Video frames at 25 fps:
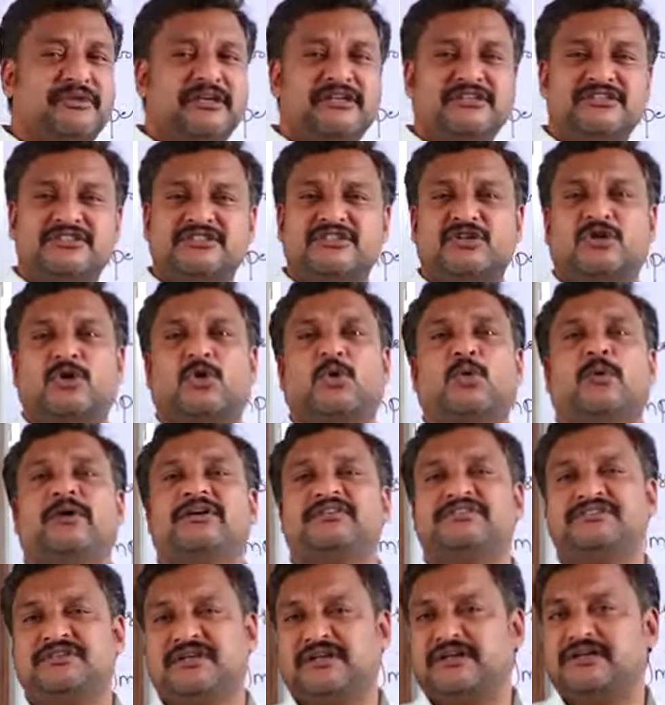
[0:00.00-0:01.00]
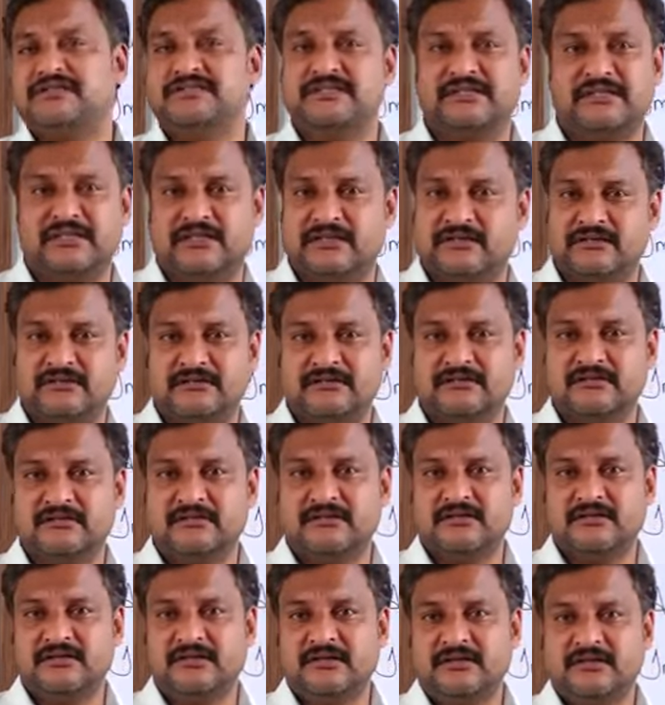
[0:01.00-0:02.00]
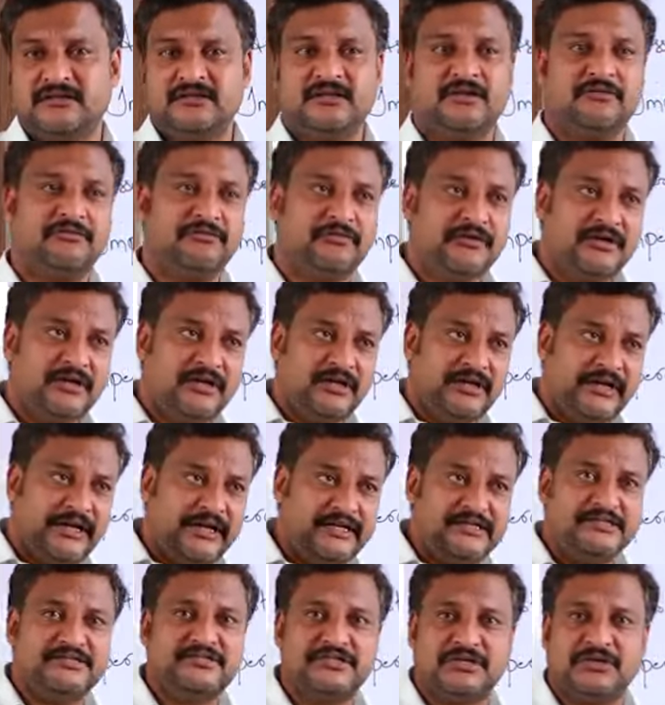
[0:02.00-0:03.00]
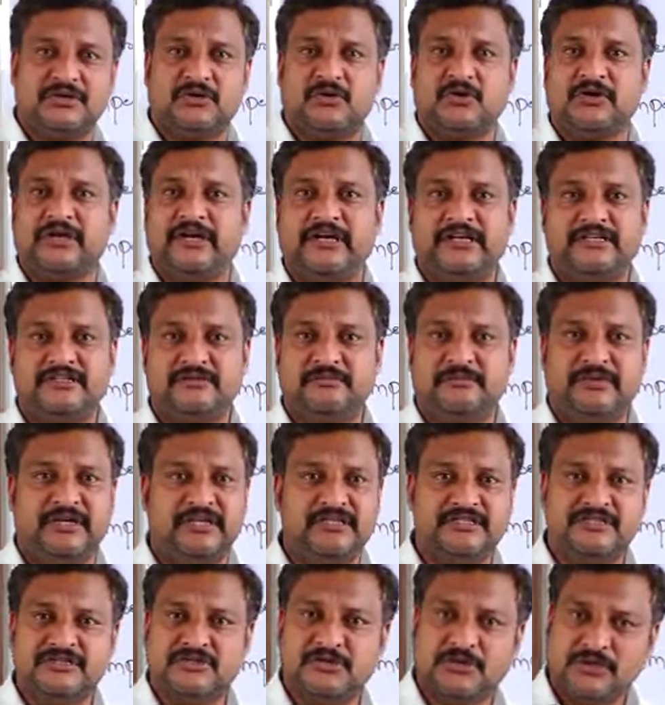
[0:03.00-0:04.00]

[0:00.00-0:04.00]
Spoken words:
means to question, isn't it? The word interrogative means